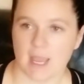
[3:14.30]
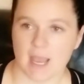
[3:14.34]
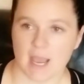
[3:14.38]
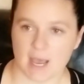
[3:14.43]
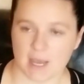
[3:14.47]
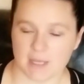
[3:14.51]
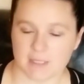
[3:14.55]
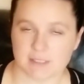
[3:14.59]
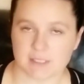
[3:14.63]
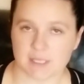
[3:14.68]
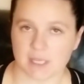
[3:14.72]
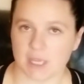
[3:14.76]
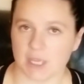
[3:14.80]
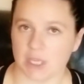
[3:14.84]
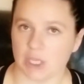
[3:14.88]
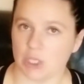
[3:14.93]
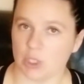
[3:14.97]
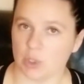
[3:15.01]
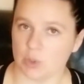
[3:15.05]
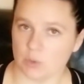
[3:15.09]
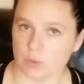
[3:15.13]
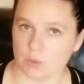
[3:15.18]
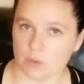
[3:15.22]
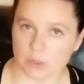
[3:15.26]
asking
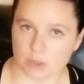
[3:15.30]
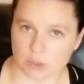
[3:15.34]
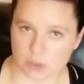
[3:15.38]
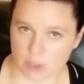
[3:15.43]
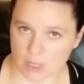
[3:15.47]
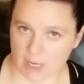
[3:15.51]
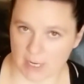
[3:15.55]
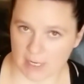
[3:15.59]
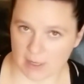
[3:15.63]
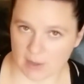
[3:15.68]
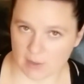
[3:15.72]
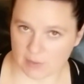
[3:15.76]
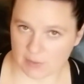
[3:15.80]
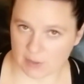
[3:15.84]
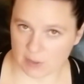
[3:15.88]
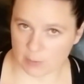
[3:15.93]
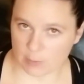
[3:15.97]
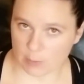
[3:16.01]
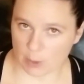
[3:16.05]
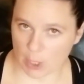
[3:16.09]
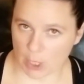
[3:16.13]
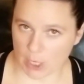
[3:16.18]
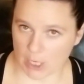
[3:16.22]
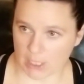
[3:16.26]
you to try out their
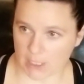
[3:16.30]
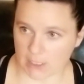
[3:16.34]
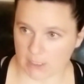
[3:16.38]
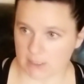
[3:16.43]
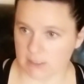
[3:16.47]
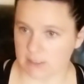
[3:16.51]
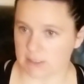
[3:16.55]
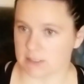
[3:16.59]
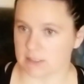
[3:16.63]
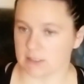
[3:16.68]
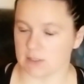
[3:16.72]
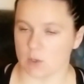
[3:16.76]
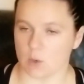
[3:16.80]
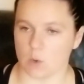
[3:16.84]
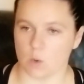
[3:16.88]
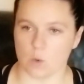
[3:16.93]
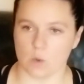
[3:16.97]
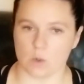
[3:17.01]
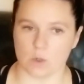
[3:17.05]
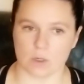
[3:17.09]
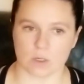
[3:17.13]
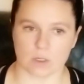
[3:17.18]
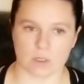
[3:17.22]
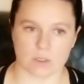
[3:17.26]
products
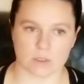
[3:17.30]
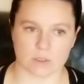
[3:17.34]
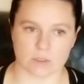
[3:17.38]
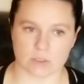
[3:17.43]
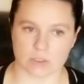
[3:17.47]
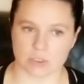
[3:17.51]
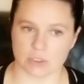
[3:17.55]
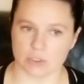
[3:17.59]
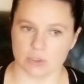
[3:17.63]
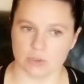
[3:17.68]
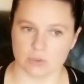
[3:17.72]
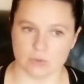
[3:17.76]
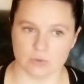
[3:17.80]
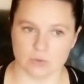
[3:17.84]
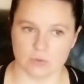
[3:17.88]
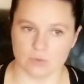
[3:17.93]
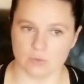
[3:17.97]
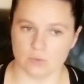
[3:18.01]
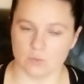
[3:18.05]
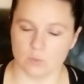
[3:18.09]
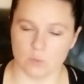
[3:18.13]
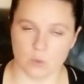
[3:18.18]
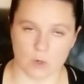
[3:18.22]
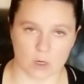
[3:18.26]
or
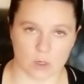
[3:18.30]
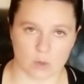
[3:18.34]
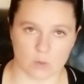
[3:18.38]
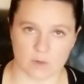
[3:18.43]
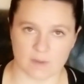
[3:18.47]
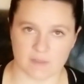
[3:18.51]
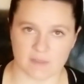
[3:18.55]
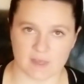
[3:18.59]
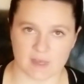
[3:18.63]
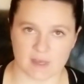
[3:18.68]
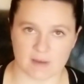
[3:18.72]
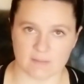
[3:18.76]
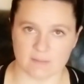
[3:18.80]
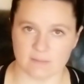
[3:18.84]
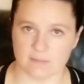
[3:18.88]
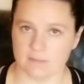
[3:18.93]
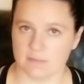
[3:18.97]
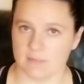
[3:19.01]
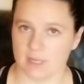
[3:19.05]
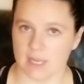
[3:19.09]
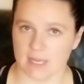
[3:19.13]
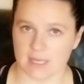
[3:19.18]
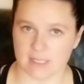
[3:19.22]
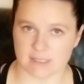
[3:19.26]
to work with
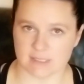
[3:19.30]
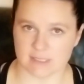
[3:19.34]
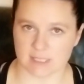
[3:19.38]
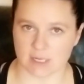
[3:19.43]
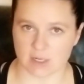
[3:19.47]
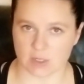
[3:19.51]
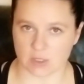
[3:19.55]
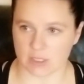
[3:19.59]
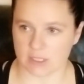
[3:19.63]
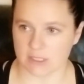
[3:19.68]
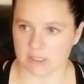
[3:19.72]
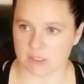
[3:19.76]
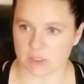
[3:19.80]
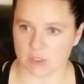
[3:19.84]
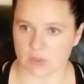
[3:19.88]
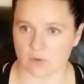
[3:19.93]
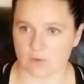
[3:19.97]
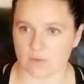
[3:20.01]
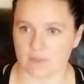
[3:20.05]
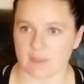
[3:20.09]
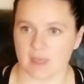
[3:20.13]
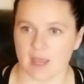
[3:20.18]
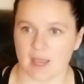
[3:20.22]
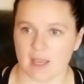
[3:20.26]
them, etc.
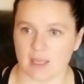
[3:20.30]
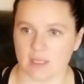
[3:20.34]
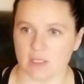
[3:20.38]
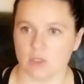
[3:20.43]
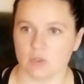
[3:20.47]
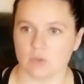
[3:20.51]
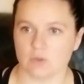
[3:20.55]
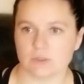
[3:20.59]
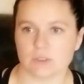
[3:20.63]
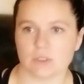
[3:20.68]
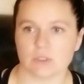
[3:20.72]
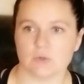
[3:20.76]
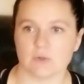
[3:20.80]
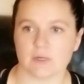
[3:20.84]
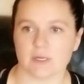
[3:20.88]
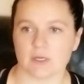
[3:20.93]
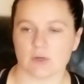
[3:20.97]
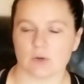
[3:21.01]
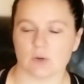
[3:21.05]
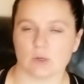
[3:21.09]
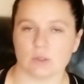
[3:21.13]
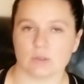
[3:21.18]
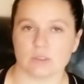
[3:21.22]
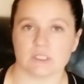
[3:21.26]
So that you'll do at
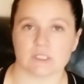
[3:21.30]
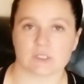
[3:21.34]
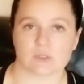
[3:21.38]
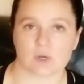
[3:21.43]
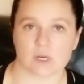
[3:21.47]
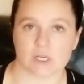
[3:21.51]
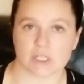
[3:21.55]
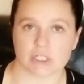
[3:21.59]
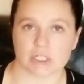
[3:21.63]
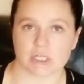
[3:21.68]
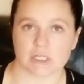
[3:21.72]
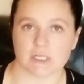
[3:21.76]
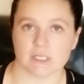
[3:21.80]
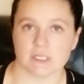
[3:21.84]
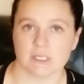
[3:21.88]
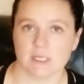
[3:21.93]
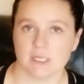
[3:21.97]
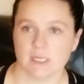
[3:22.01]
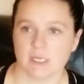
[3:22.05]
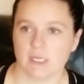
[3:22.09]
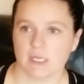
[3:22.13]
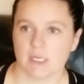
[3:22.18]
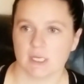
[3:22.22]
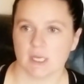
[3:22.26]
your own discretion.
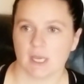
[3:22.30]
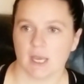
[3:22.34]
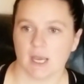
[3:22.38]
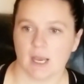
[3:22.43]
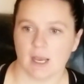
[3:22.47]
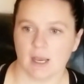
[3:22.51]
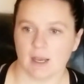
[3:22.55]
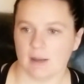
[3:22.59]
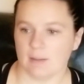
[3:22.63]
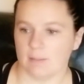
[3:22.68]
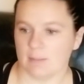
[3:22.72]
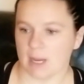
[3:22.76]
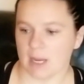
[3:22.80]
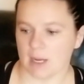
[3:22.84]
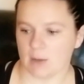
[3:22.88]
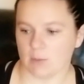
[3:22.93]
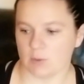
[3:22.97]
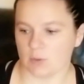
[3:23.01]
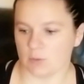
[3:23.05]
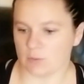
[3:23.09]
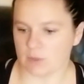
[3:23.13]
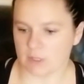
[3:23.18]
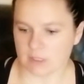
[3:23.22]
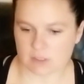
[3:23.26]
Um, I
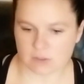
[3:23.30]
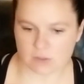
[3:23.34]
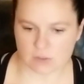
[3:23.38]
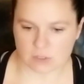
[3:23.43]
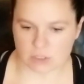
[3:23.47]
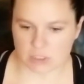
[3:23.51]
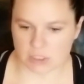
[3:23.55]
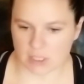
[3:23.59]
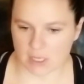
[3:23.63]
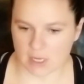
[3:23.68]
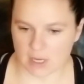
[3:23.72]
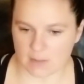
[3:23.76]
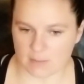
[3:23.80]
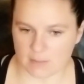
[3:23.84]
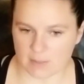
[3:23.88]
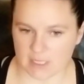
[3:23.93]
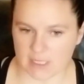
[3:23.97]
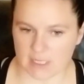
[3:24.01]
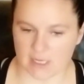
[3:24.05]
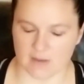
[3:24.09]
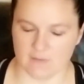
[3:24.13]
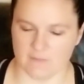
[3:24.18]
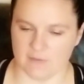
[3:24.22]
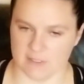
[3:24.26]
would research the
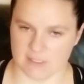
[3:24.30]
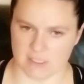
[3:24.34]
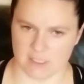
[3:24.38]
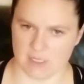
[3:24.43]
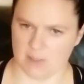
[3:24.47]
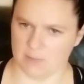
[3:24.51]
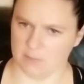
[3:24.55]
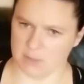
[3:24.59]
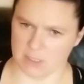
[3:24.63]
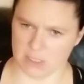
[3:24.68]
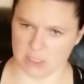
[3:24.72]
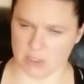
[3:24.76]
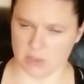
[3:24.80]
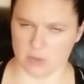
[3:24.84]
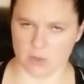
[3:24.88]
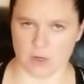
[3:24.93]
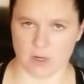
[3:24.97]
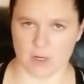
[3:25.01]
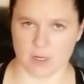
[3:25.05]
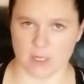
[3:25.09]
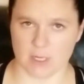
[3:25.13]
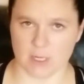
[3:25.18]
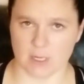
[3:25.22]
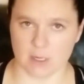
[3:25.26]
company. If it's a company you're
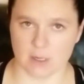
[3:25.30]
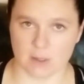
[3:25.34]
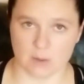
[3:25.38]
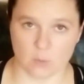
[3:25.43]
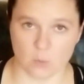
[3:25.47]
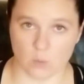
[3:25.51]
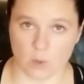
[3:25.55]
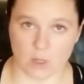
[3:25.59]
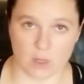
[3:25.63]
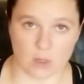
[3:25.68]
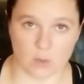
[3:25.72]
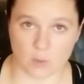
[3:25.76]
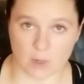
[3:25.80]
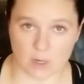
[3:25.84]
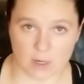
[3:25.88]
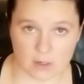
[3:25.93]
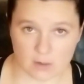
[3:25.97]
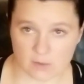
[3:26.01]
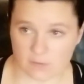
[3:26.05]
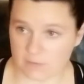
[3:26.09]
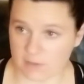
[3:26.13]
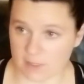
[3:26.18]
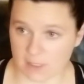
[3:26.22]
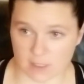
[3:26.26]
already well
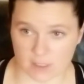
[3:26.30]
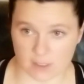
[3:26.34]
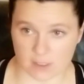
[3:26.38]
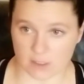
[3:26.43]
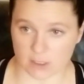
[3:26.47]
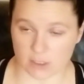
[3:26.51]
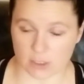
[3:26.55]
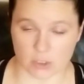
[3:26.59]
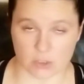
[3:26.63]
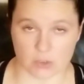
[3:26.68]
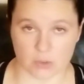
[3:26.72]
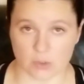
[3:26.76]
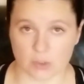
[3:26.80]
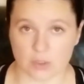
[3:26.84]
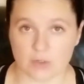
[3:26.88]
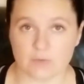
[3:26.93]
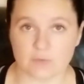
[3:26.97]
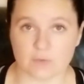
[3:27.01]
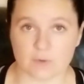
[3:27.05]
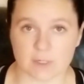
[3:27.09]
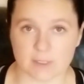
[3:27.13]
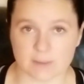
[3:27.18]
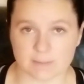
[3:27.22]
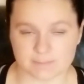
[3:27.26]
aware of, then you know go
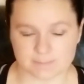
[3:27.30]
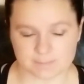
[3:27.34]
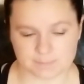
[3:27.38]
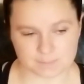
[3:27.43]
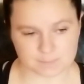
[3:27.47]
for it.